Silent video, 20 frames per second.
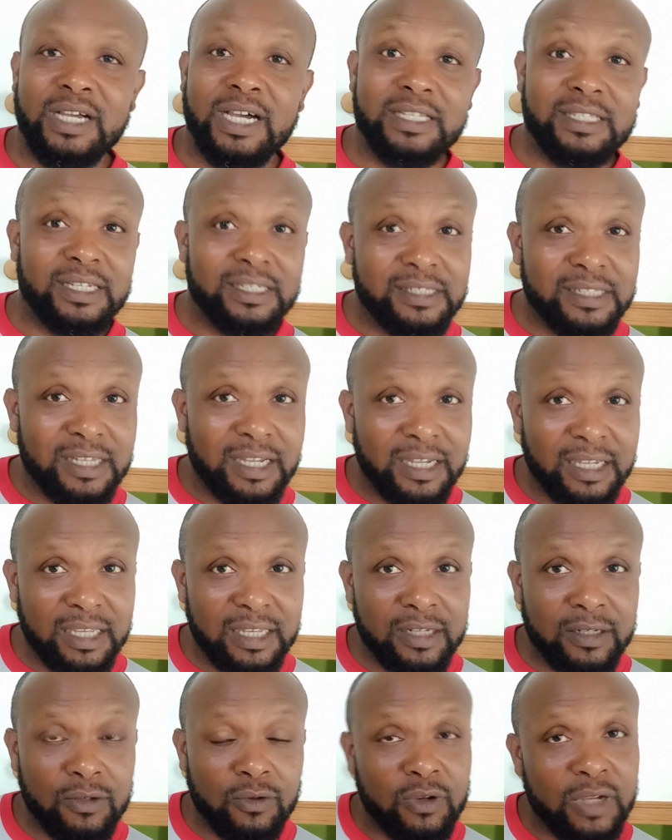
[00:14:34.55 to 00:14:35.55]
As I say
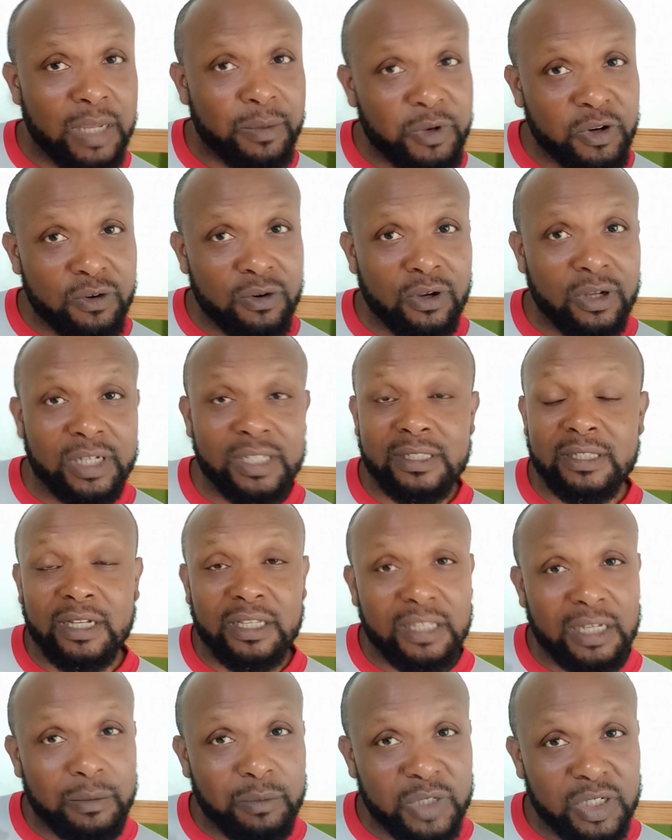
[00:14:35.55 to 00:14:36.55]
again, don't get me wrong, it's
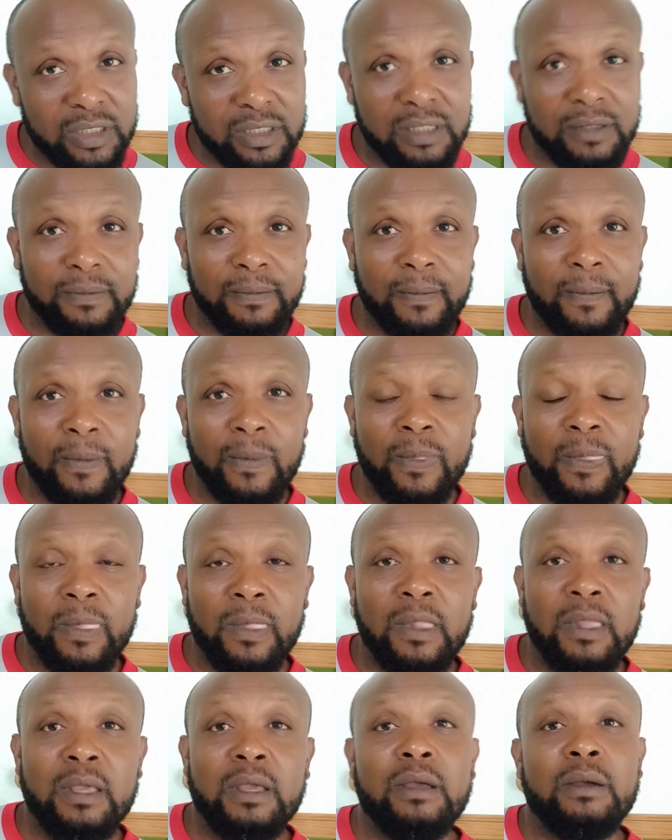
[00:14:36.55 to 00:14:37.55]
not a burden,
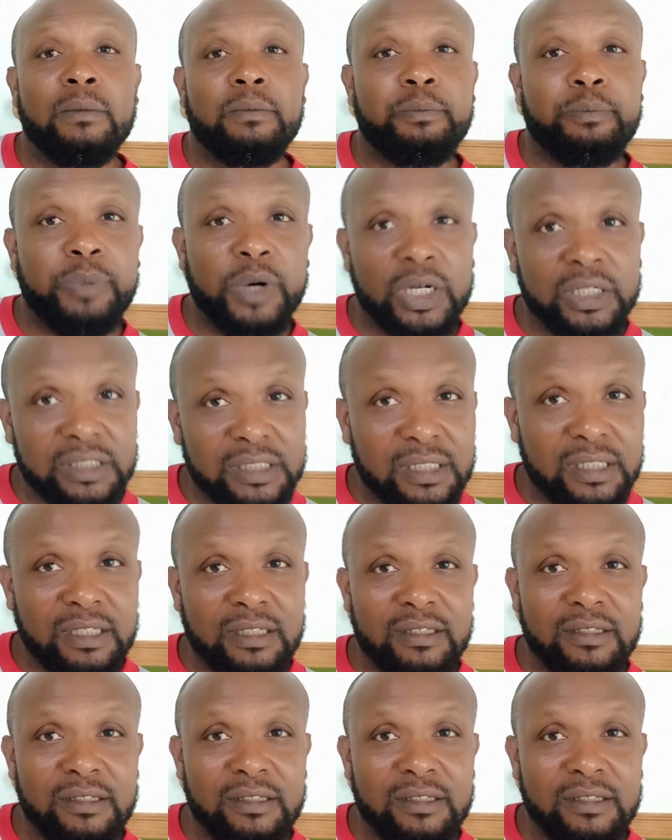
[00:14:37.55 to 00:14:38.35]
but